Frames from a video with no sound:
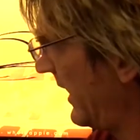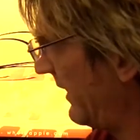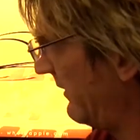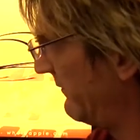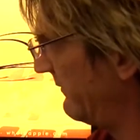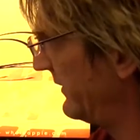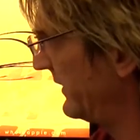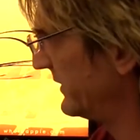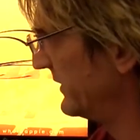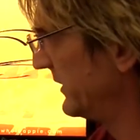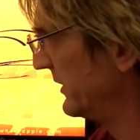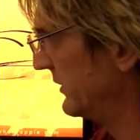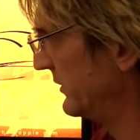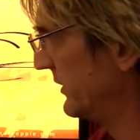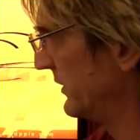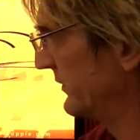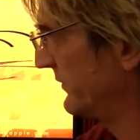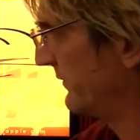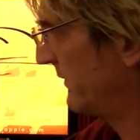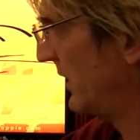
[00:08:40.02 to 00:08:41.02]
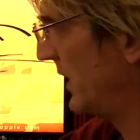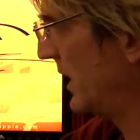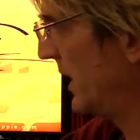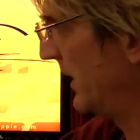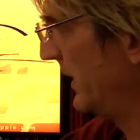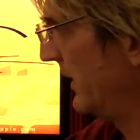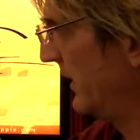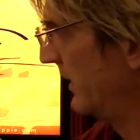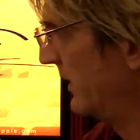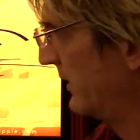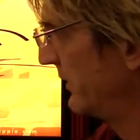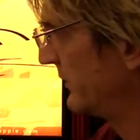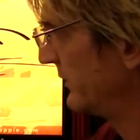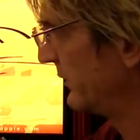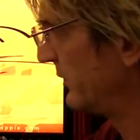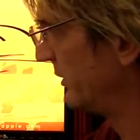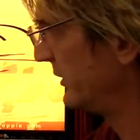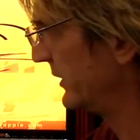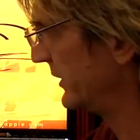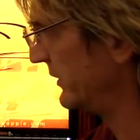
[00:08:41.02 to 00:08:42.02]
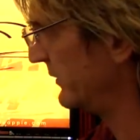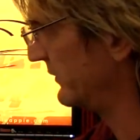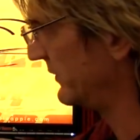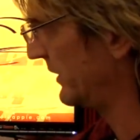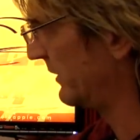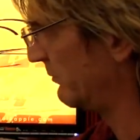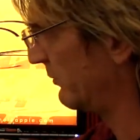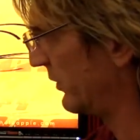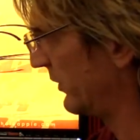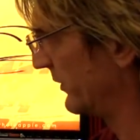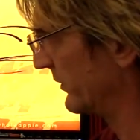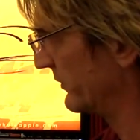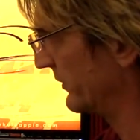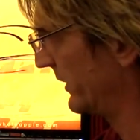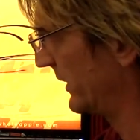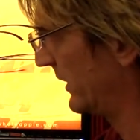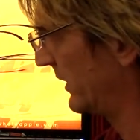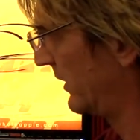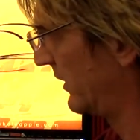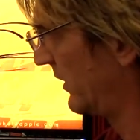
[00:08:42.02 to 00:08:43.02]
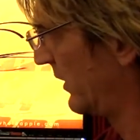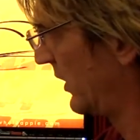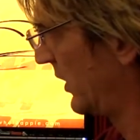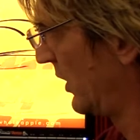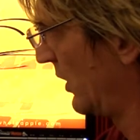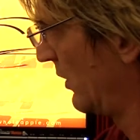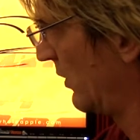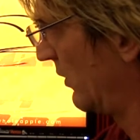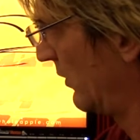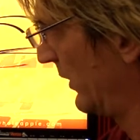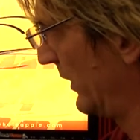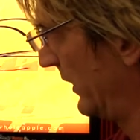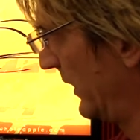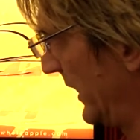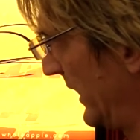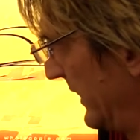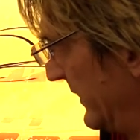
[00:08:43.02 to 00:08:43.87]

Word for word: and it fits in just fine. So you can use it in portrait or in